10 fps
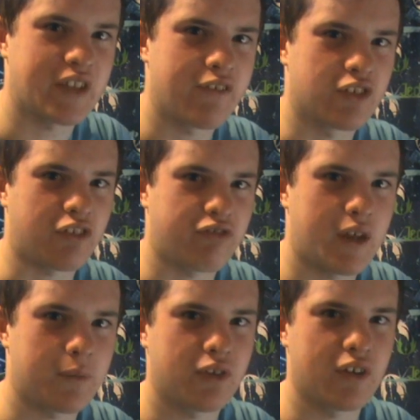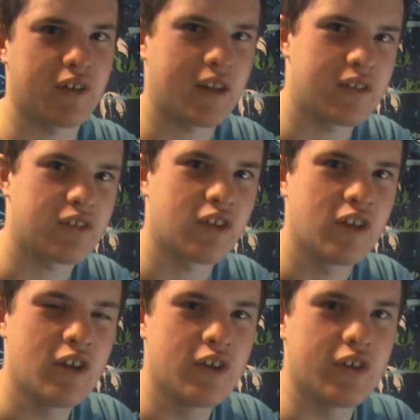That was a great episode, and
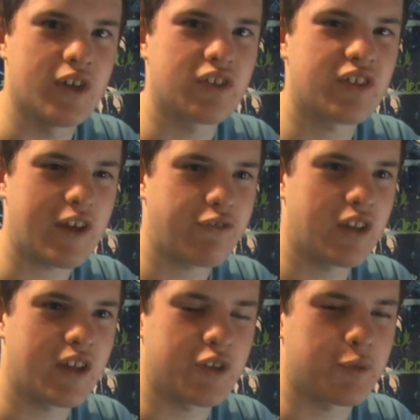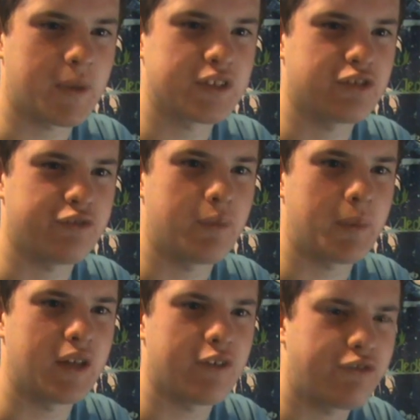it's definitely special for
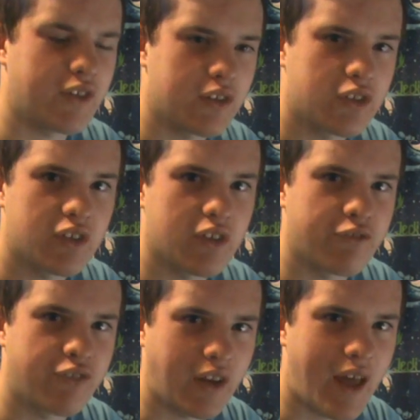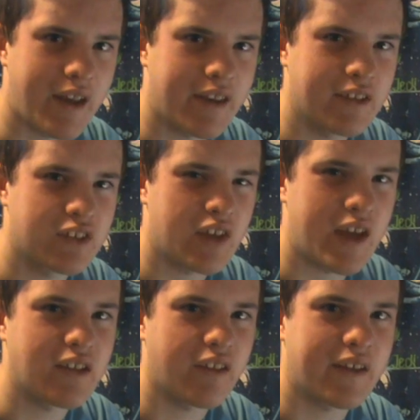being the first finale to
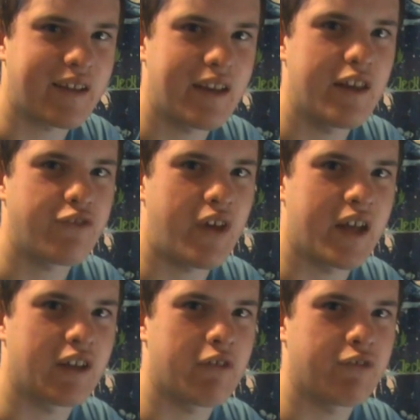end on a cliffhanger.